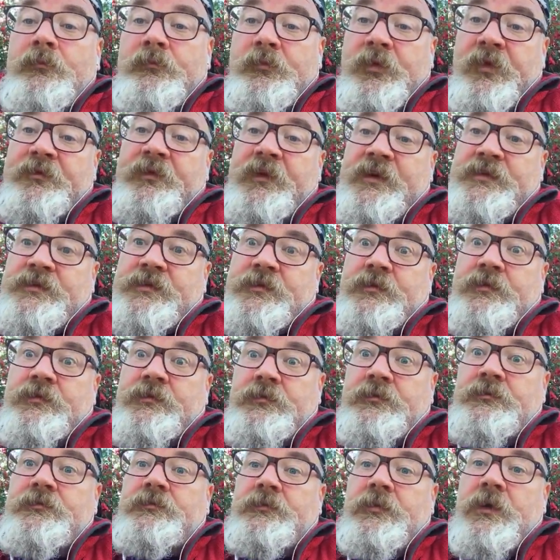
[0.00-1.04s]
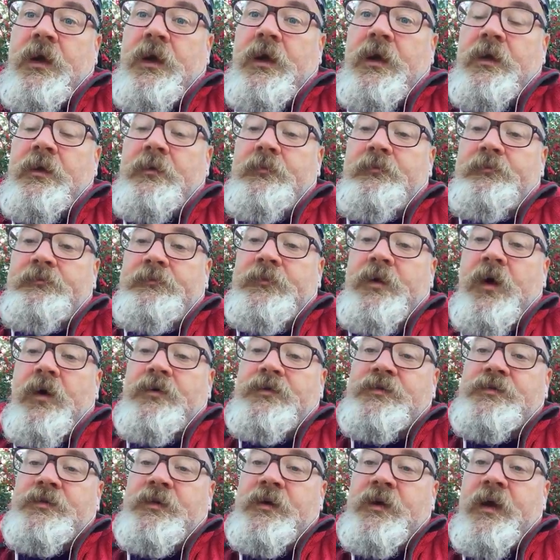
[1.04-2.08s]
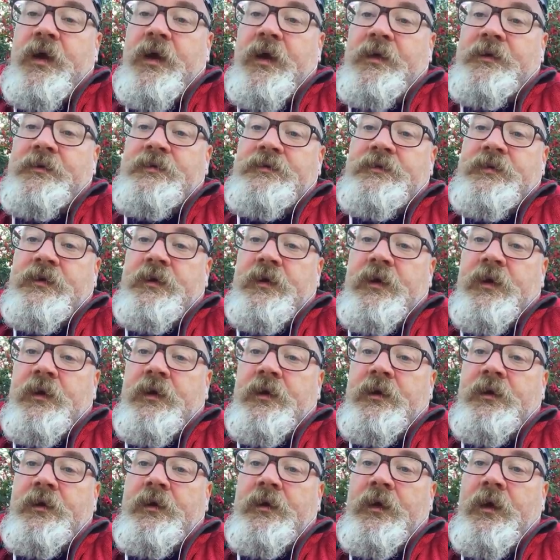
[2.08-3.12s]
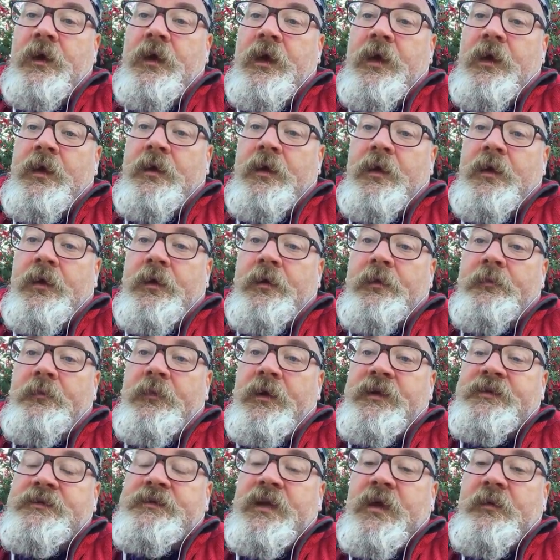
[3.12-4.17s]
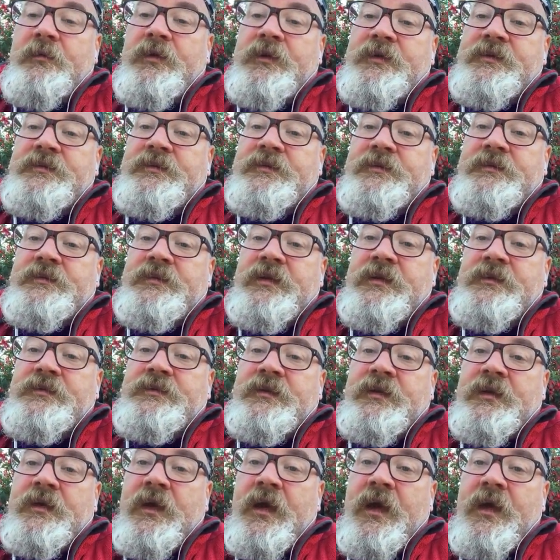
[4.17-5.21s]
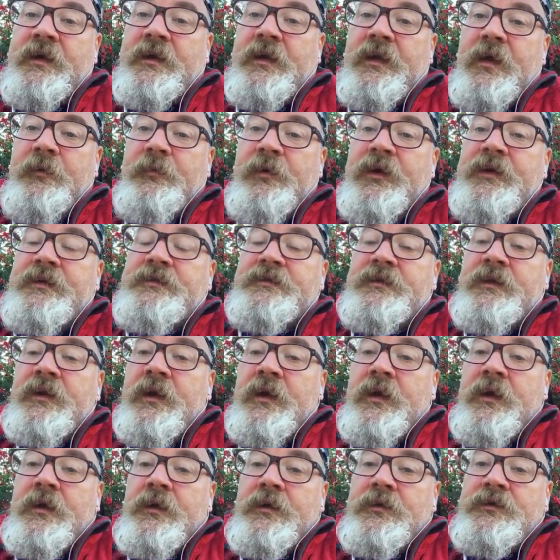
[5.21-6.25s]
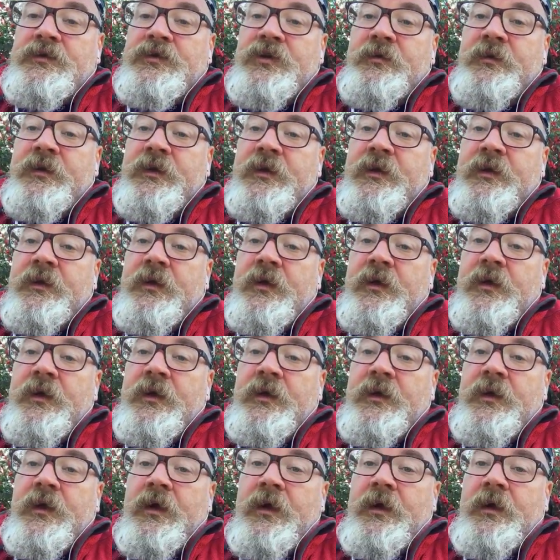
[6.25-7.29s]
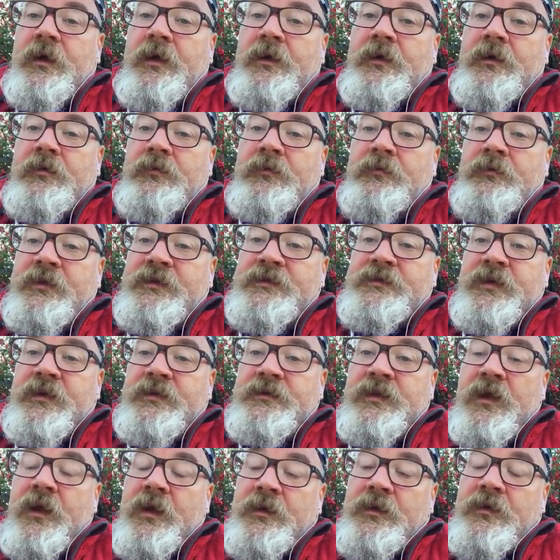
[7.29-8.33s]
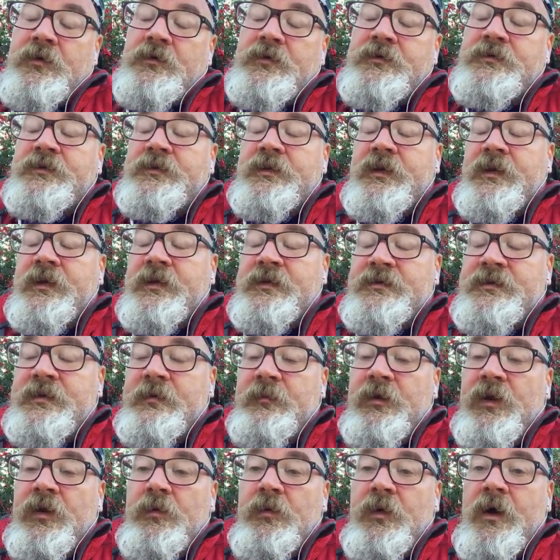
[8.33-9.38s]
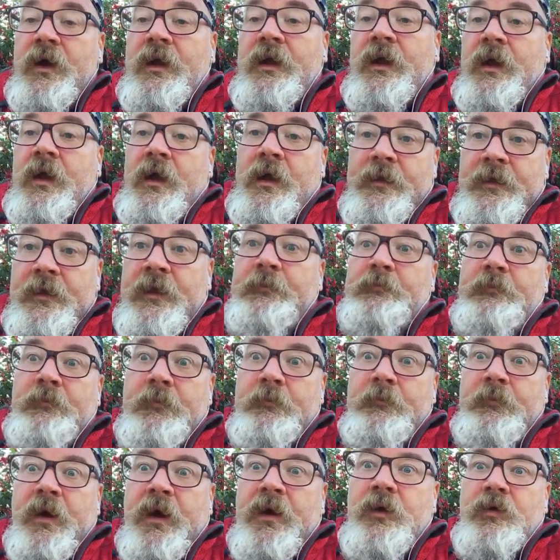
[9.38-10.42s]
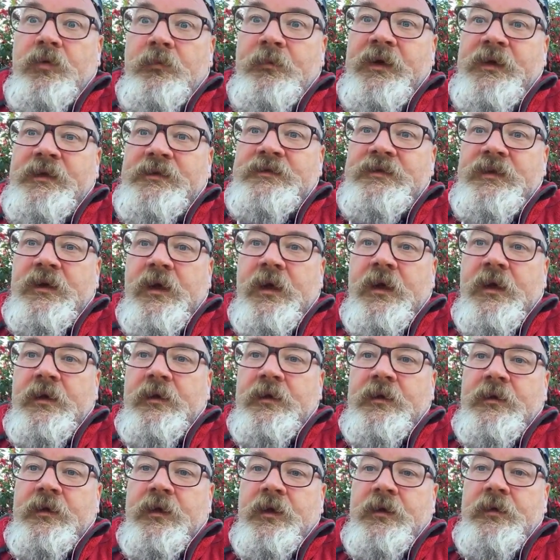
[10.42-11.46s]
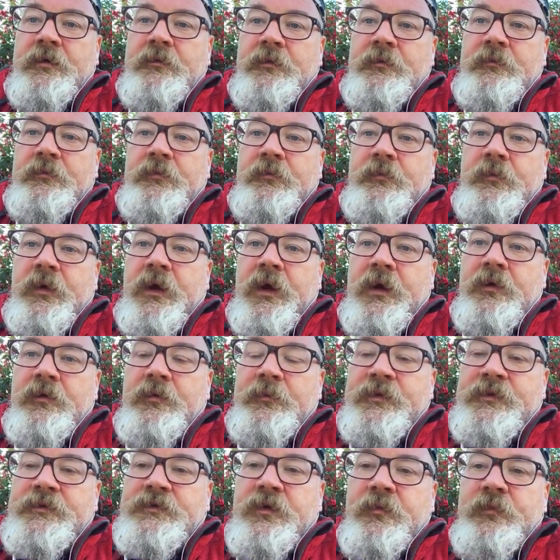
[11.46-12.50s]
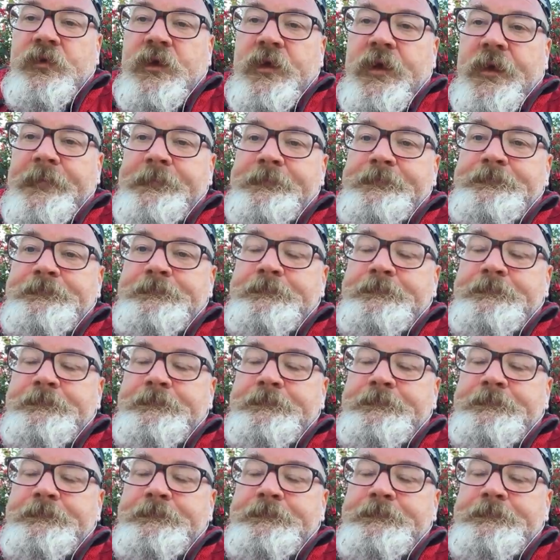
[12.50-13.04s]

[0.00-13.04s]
professional, doctorate and established teaching academics doing research like yours in a similar way, then by all means copy that.